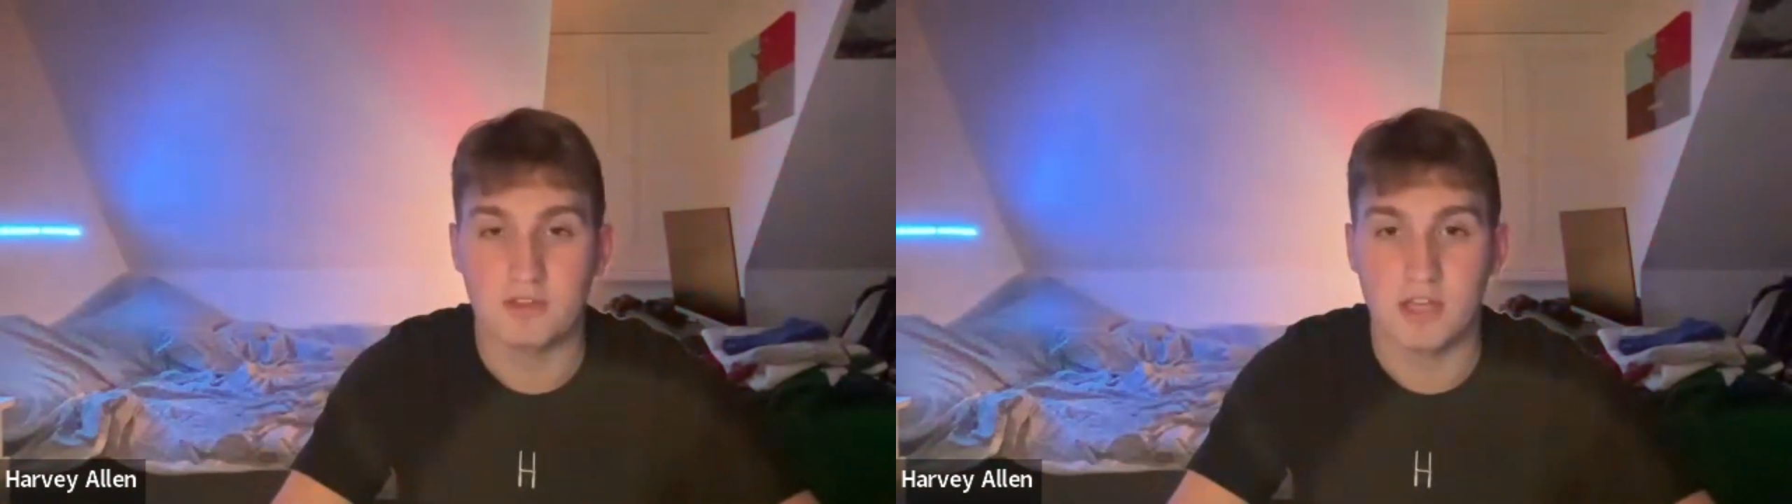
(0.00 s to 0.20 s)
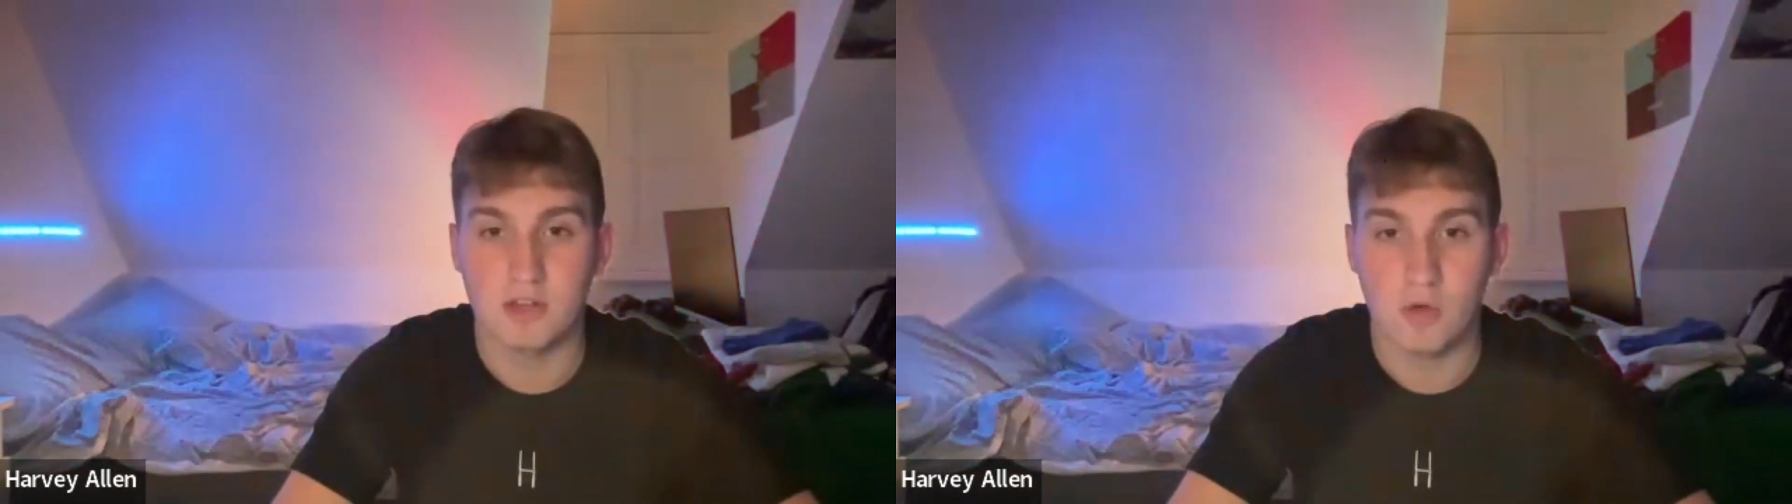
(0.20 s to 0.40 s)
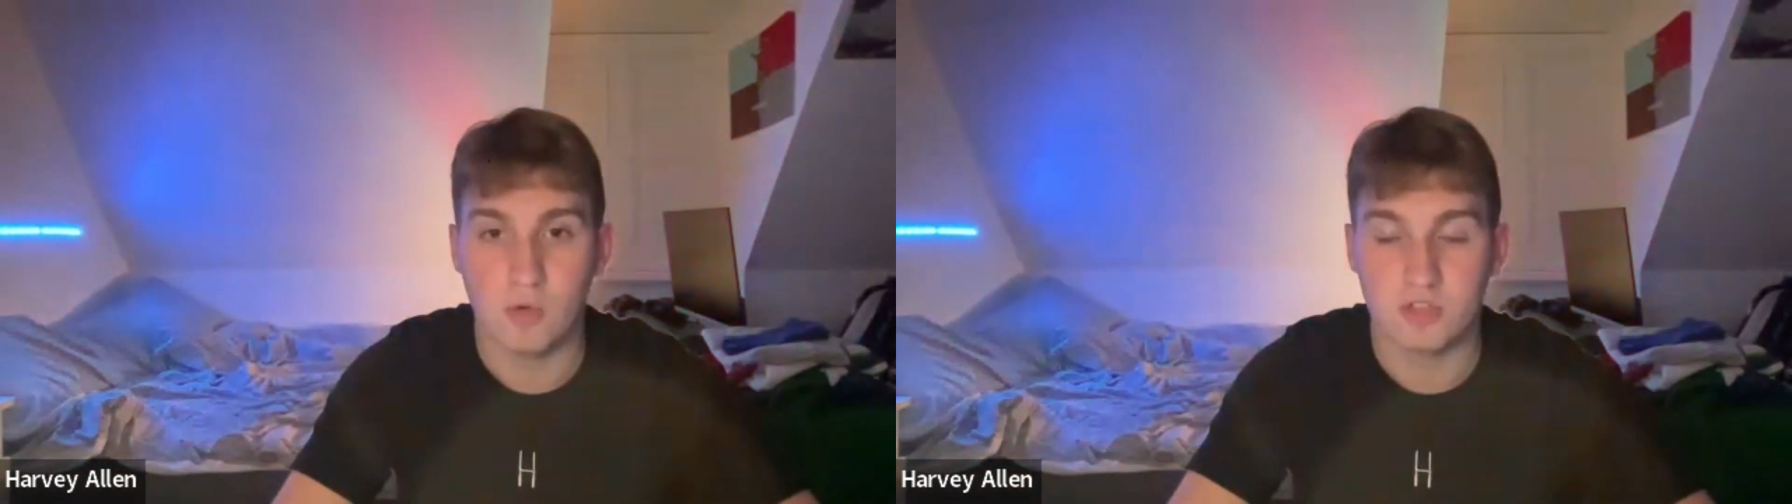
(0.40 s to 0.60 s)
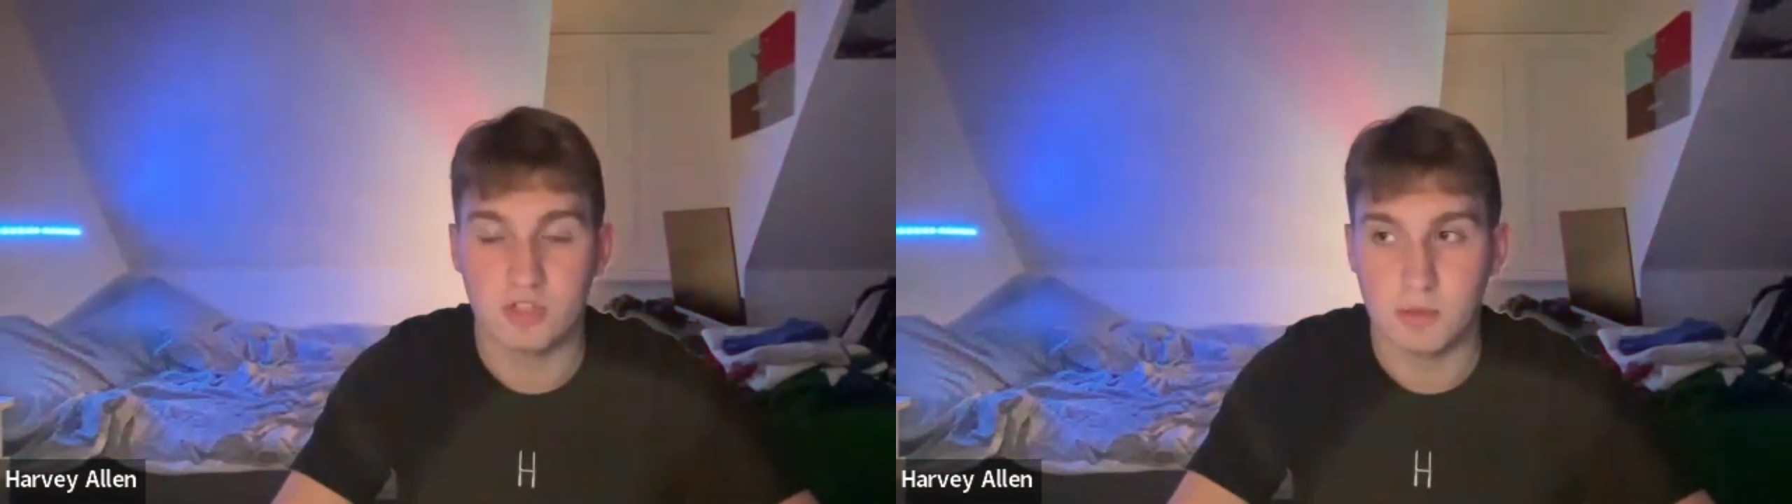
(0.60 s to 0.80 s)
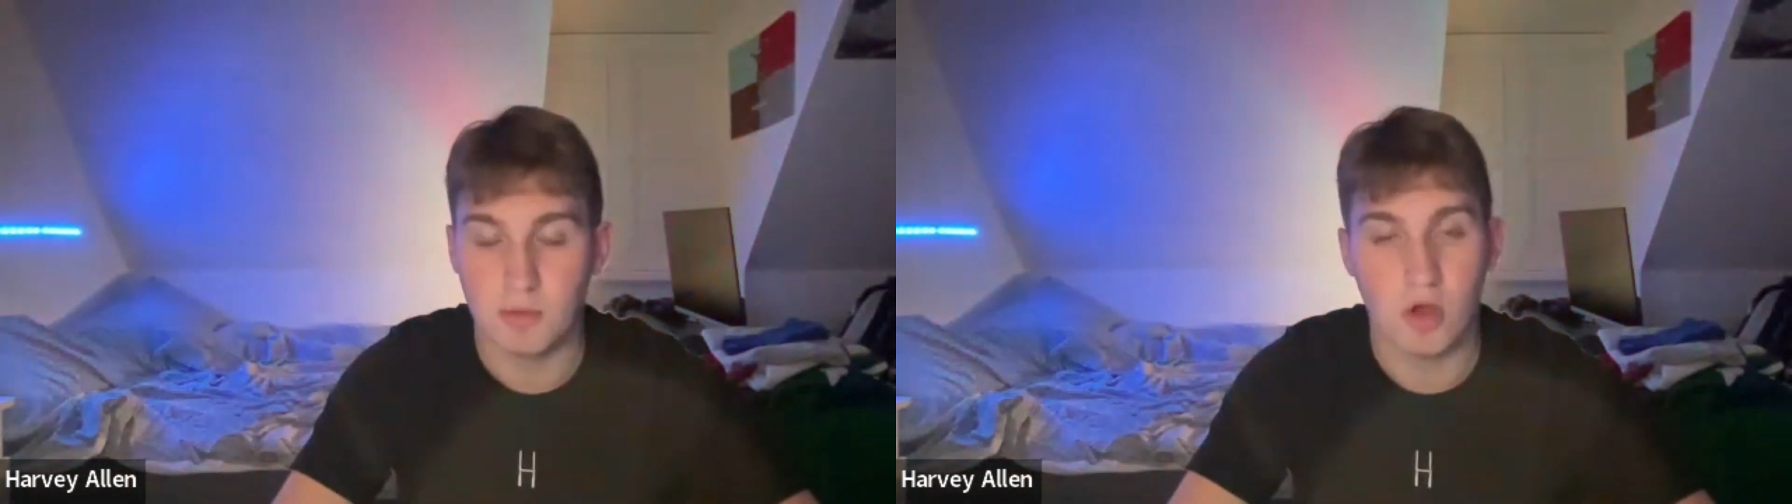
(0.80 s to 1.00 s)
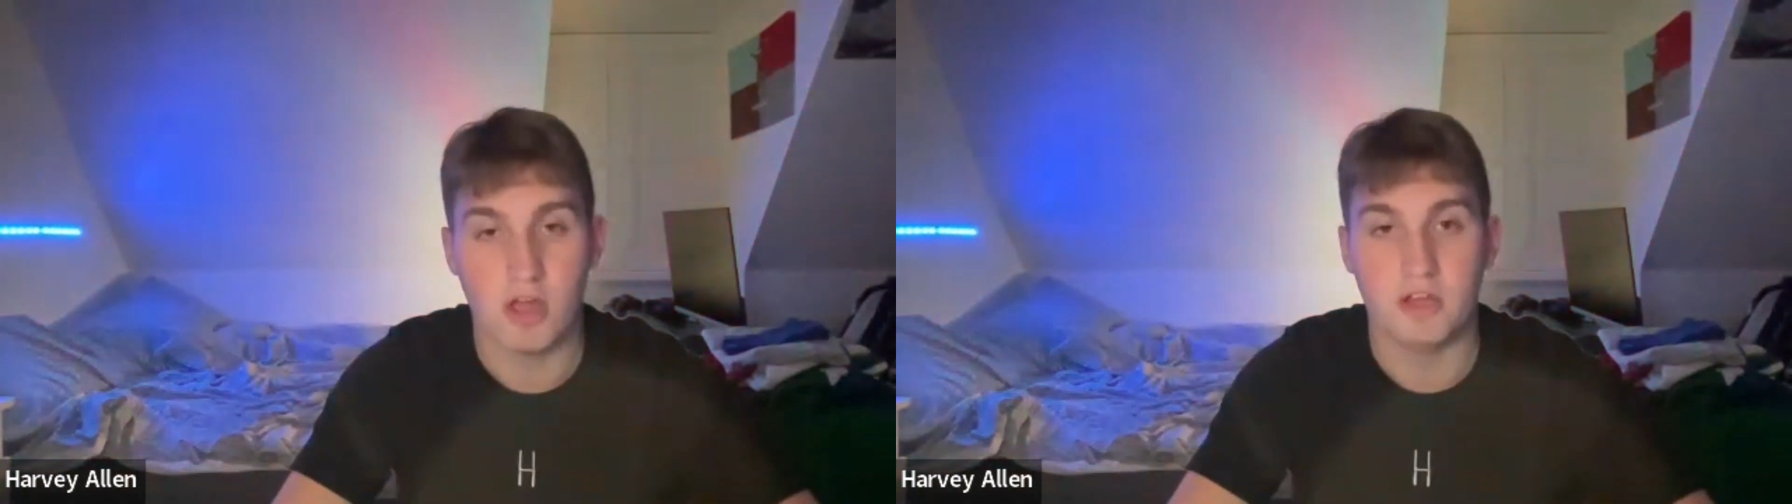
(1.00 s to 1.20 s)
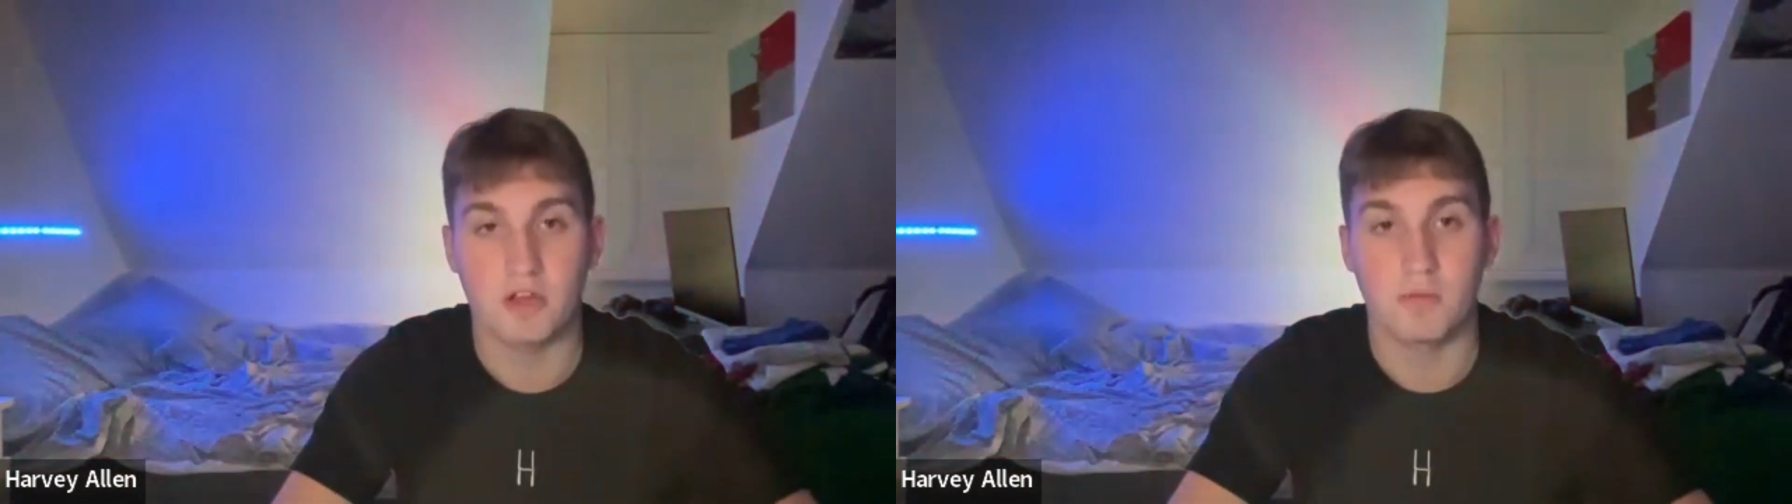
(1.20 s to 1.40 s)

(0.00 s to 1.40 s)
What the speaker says: They know what's going to be behind